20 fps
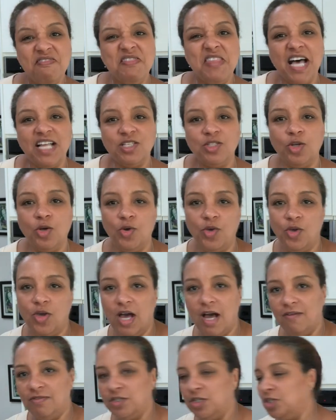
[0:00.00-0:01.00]
That's all you
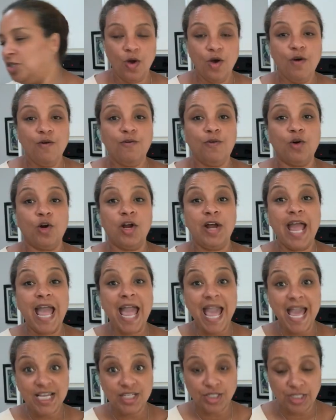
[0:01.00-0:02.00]
have to do. For our
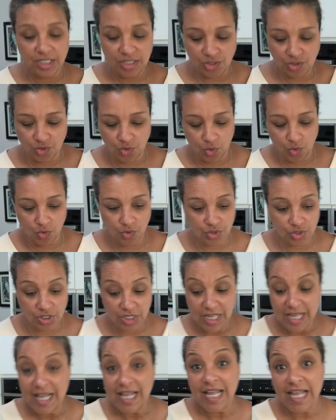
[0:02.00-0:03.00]
Asian
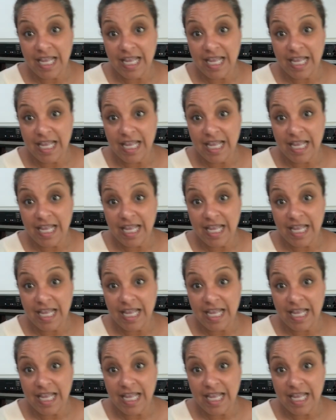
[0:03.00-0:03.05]
sauce,